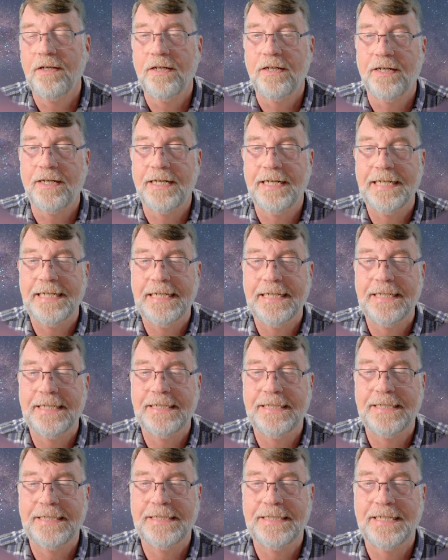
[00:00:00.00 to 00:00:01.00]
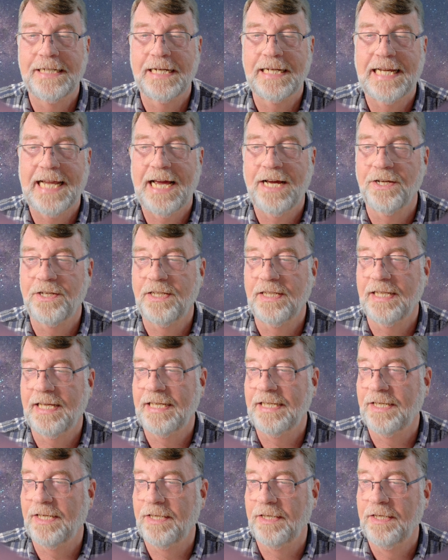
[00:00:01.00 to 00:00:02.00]
I
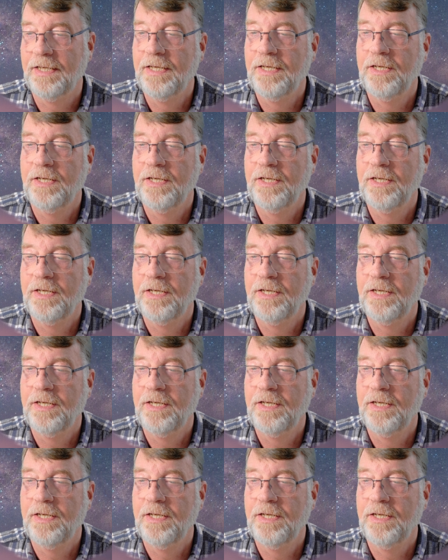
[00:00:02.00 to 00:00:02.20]
calculate a